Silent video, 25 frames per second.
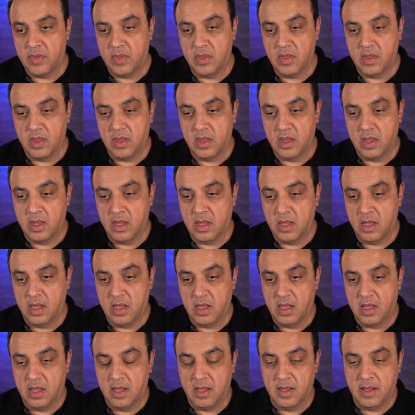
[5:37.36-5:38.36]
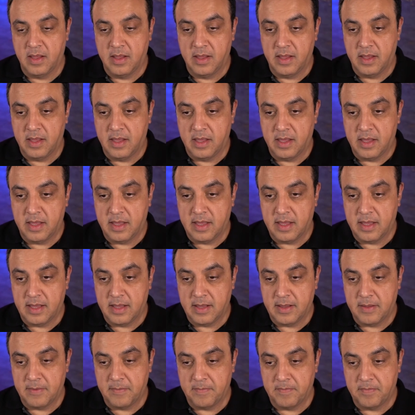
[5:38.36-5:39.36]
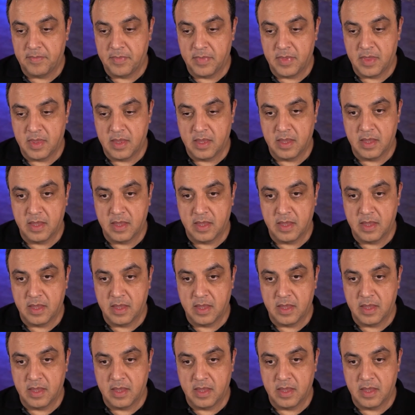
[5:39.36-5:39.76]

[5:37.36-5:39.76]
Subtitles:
Nobody speaks.